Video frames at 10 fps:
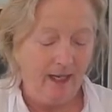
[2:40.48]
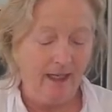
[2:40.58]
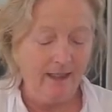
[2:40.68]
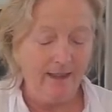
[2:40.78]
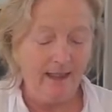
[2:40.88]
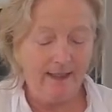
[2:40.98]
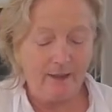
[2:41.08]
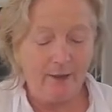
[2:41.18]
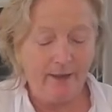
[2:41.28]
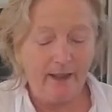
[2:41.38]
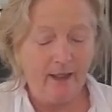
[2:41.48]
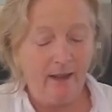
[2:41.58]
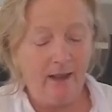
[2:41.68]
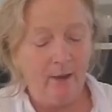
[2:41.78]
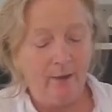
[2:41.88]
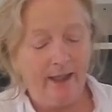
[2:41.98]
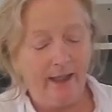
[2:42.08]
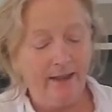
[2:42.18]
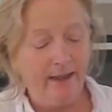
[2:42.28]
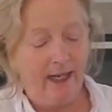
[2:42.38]
And it's cooking on the low
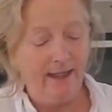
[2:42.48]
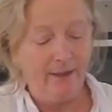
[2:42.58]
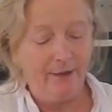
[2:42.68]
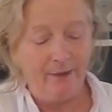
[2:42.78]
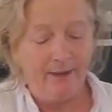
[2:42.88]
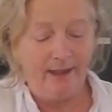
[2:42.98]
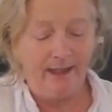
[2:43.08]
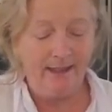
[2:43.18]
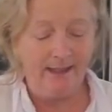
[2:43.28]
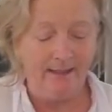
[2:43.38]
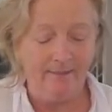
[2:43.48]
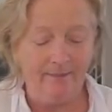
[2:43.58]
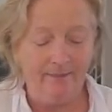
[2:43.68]
heat as you're doing this,